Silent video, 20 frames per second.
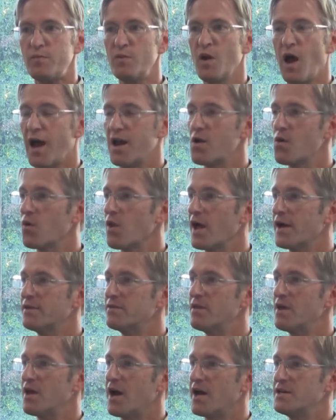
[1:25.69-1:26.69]
I don't like
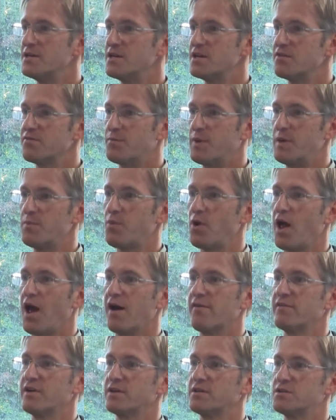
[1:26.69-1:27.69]
the idea of people
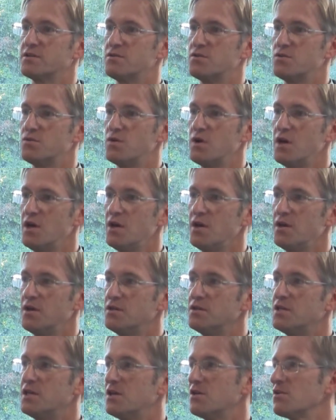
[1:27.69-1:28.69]
having to
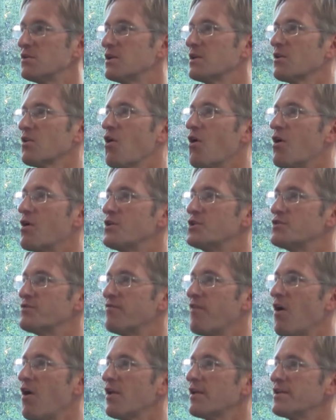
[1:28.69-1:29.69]
deal in large
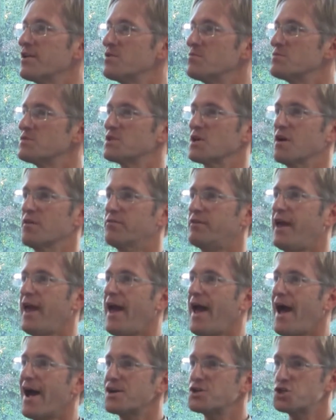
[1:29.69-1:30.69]
volumes of
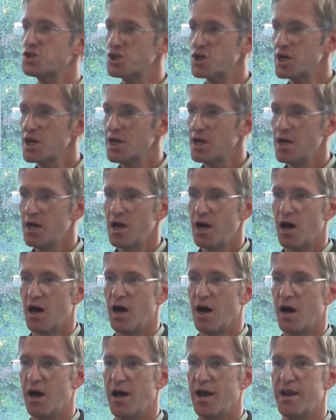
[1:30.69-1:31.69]
cash.
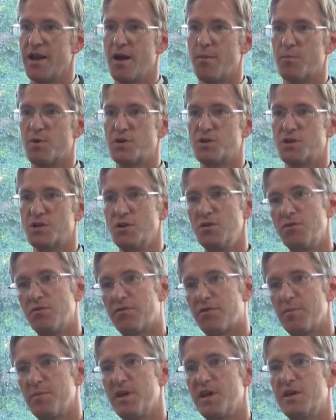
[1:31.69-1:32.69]
And number two,
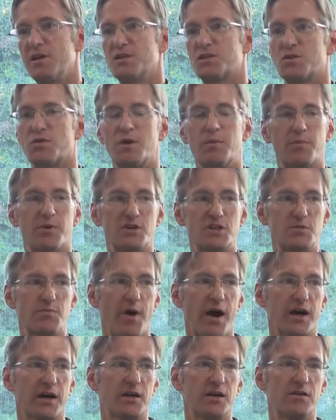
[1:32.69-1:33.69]
from the industry
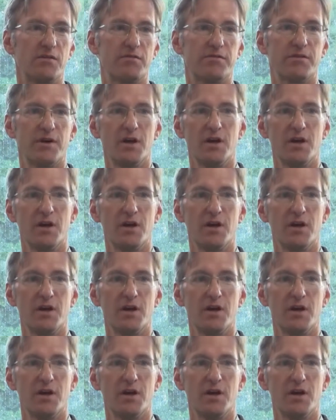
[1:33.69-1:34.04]
perspective,